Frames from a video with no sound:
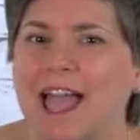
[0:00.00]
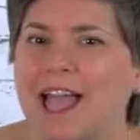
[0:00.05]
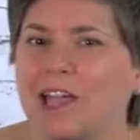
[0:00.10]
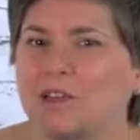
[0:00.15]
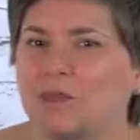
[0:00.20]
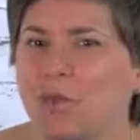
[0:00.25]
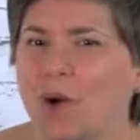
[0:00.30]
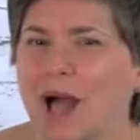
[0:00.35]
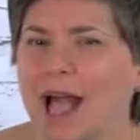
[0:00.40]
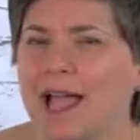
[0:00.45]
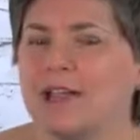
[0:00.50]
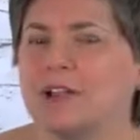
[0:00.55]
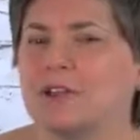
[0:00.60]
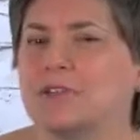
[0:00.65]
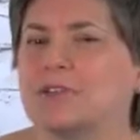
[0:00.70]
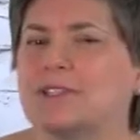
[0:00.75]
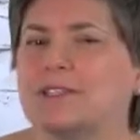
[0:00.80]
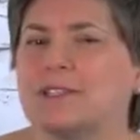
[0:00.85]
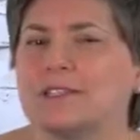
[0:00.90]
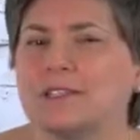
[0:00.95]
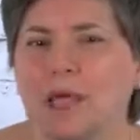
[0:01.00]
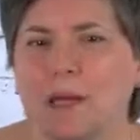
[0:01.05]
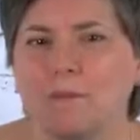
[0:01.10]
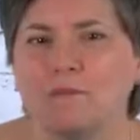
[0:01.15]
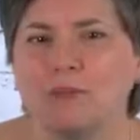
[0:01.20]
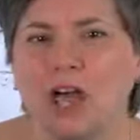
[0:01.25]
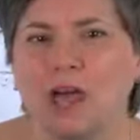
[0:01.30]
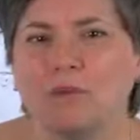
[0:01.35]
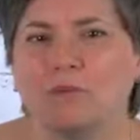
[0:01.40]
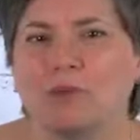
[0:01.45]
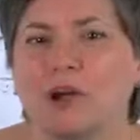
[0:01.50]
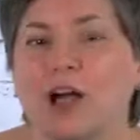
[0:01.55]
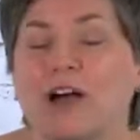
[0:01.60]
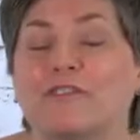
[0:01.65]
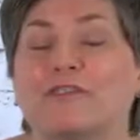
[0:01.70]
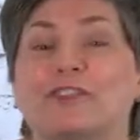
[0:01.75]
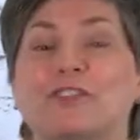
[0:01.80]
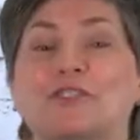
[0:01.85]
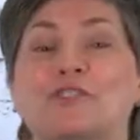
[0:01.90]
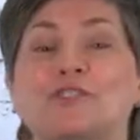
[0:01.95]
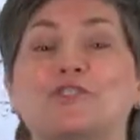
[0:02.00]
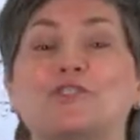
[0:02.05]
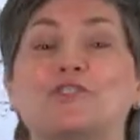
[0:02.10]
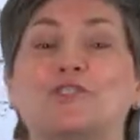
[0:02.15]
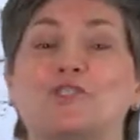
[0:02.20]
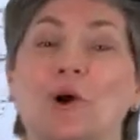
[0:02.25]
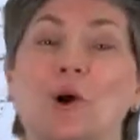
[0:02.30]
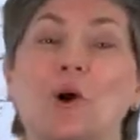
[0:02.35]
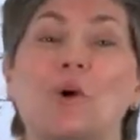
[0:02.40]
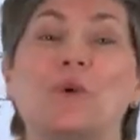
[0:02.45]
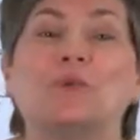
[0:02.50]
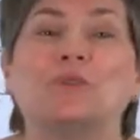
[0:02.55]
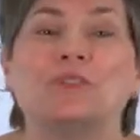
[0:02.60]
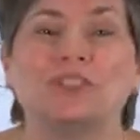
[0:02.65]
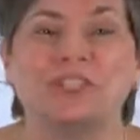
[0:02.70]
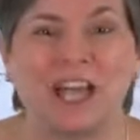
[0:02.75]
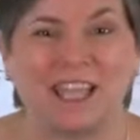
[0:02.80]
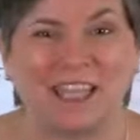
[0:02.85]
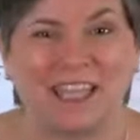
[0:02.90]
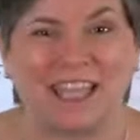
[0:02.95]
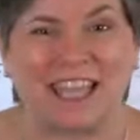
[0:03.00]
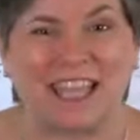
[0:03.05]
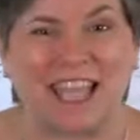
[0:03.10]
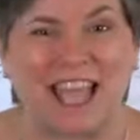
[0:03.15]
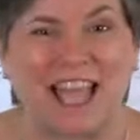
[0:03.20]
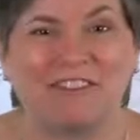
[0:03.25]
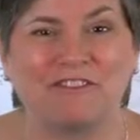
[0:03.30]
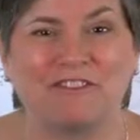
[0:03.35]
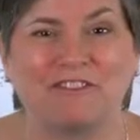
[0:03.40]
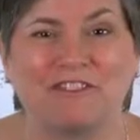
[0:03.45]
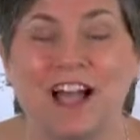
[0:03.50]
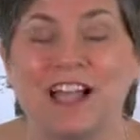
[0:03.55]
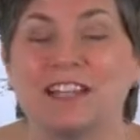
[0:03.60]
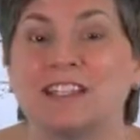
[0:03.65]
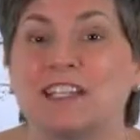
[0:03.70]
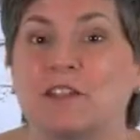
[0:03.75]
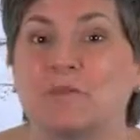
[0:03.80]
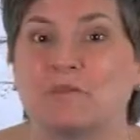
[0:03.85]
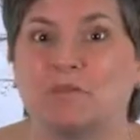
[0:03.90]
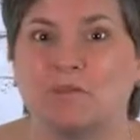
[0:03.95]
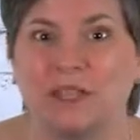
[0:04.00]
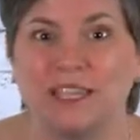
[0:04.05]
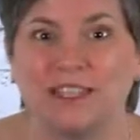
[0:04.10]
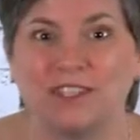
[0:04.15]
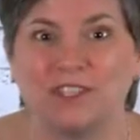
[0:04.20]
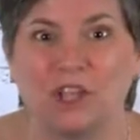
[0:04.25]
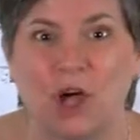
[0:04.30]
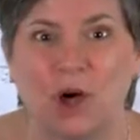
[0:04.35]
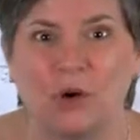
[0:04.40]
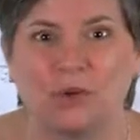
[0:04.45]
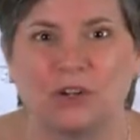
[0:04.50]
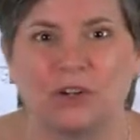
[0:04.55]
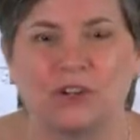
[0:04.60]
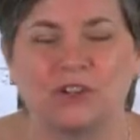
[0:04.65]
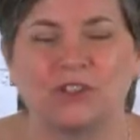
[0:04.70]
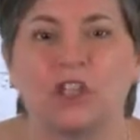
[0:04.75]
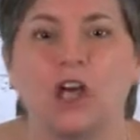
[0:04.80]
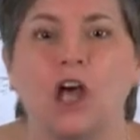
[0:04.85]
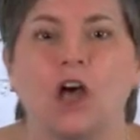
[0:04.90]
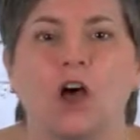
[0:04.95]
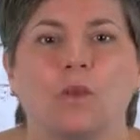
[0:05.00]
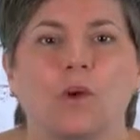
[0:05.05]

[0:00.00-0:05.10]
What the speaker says: And why are some nonprofits so lucky at finding big donors,